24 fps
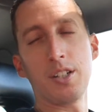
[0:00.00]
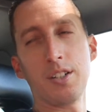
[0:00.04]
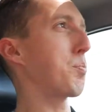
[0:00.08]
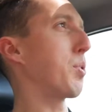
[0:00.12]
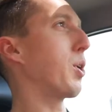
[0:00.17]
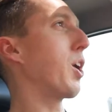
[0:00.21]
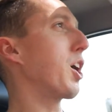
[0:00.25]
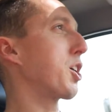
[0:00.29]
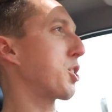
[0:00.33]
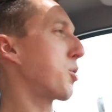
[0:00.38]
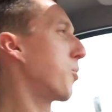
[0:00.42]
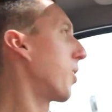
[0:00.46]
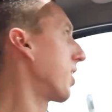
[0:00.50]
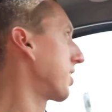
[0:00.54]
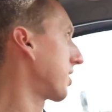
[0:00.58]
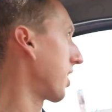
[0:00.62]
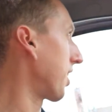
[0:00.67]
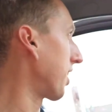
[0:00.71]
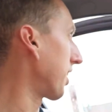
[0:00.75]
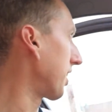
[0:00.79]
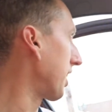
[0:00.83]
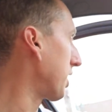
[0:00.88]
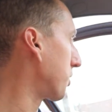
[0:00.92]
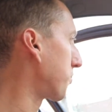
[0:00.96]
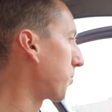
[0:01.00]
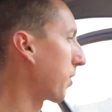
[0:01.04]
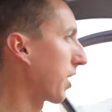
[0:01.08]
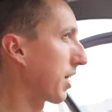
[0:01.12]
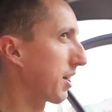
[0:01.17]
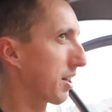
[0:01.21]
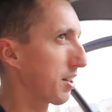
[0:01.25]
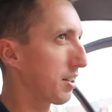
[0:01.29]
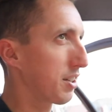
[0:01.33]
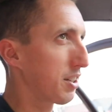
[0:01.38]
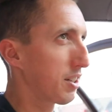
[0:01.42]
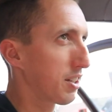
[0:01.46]
Production wise, I think that's
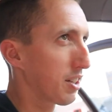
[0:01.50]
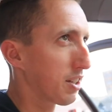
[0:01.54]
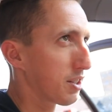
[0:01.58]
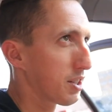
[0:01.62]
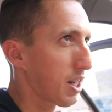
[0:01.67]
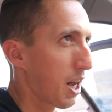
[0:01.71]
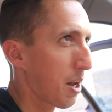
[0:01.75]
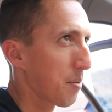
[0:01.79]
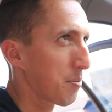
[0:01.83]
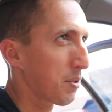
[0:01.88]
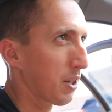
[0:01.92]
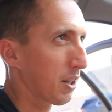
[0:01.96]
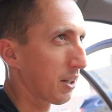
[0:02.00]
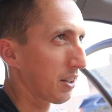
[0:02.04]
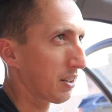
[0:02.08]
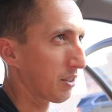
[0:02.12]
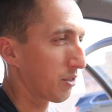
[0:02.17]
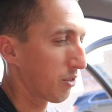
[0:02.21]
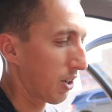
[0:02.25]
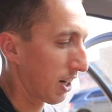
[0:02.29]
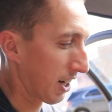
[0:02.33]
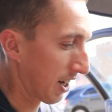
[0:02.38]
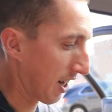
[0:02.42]
probably the top thing right